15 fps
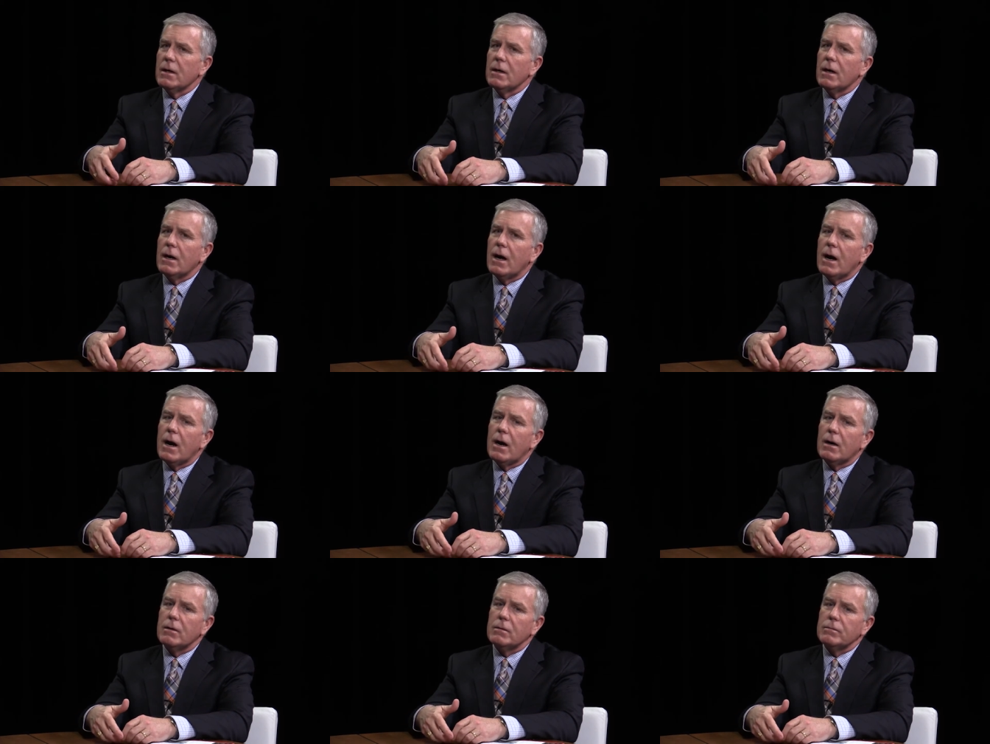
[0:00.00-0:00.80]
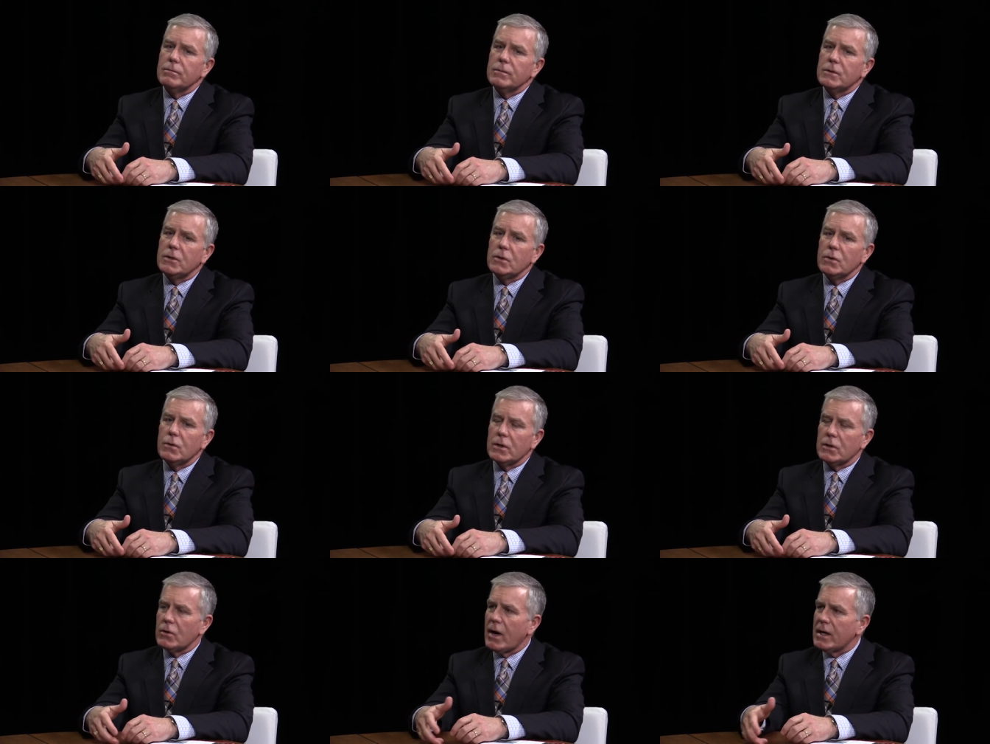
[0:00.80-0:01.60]
uh,
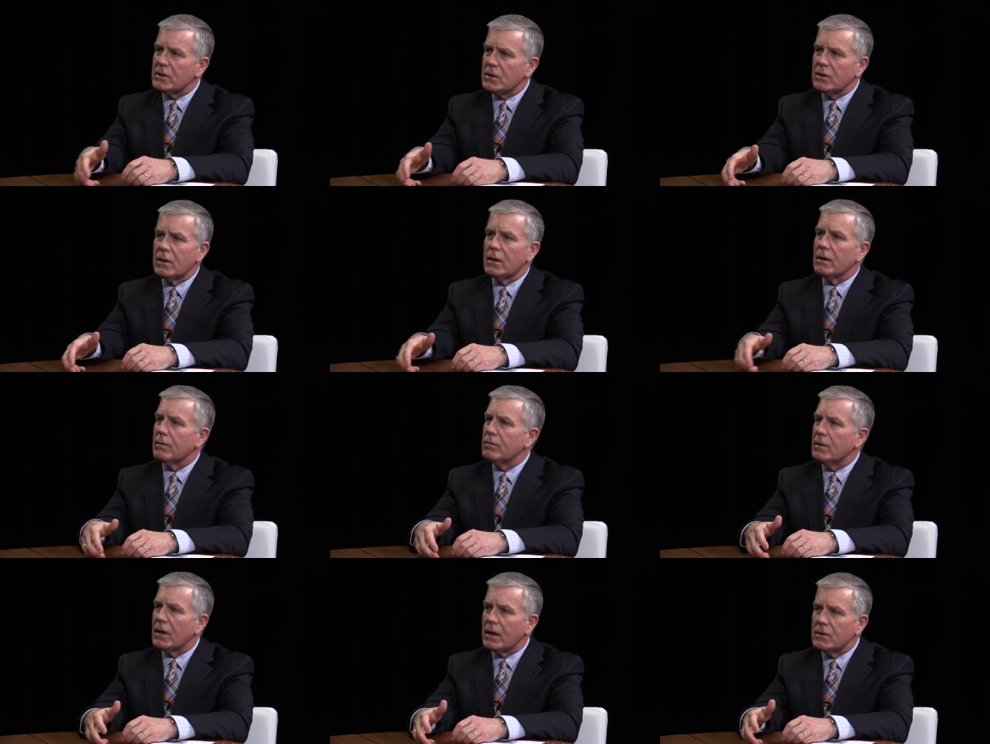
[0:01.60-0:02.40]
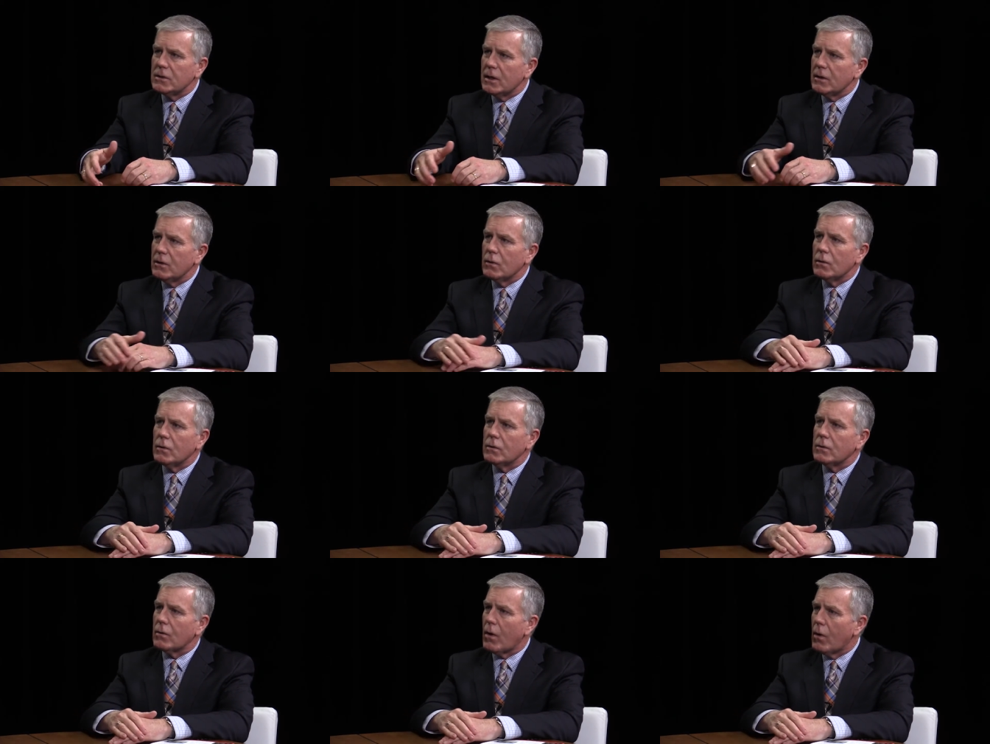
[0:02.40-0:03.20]
to address the, the
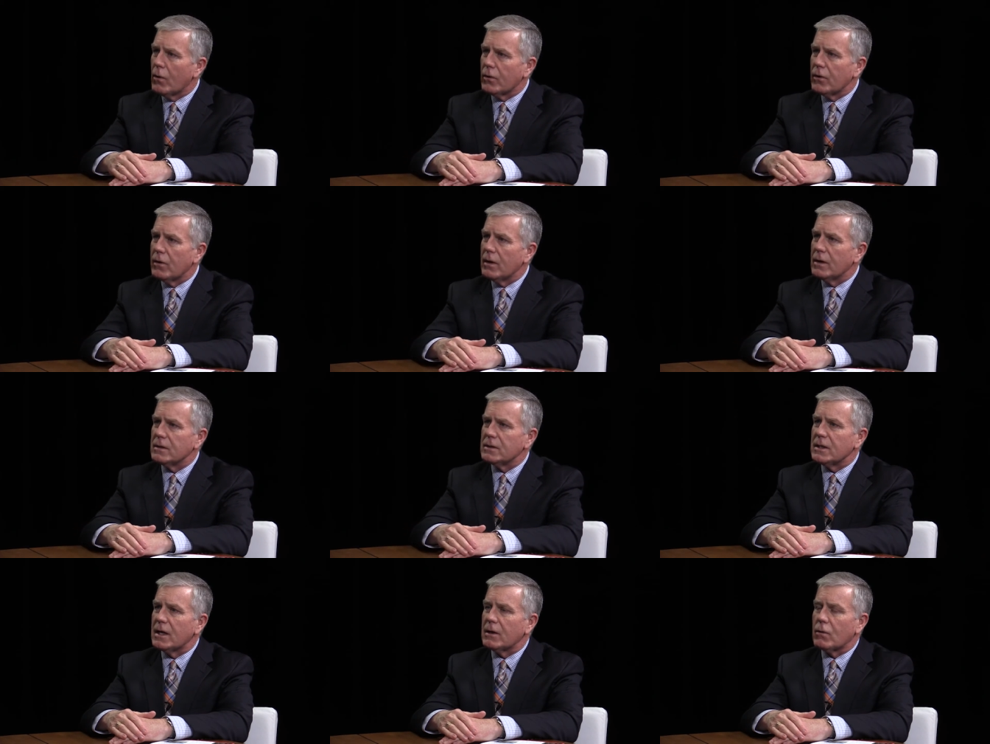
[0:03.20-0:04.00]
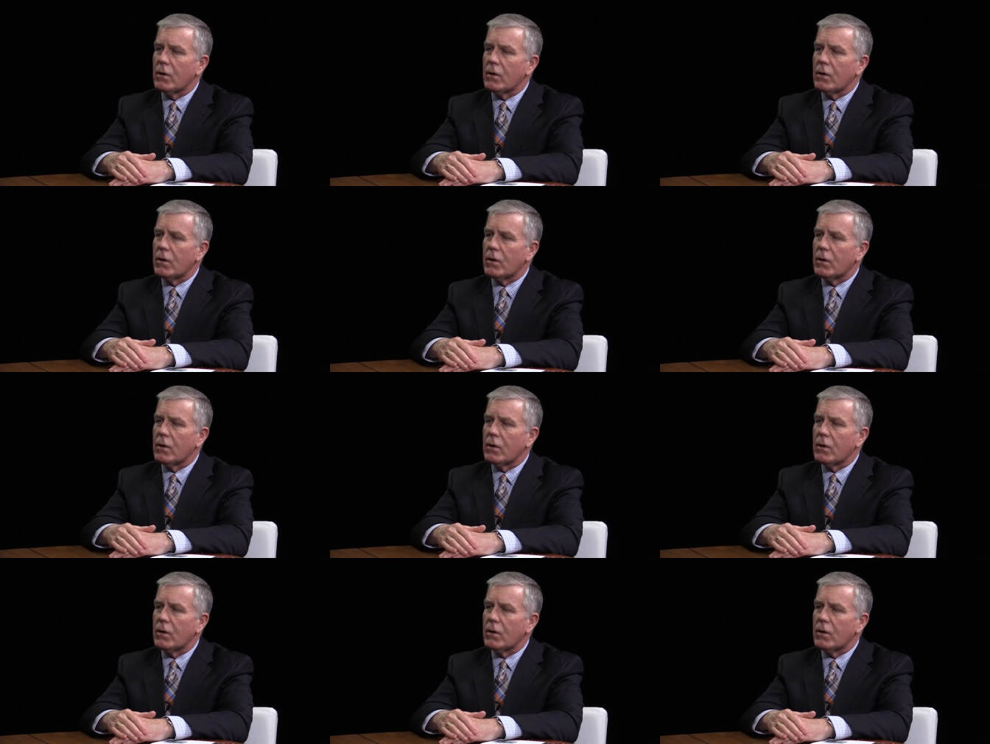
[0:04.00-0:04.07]
continual growth in St.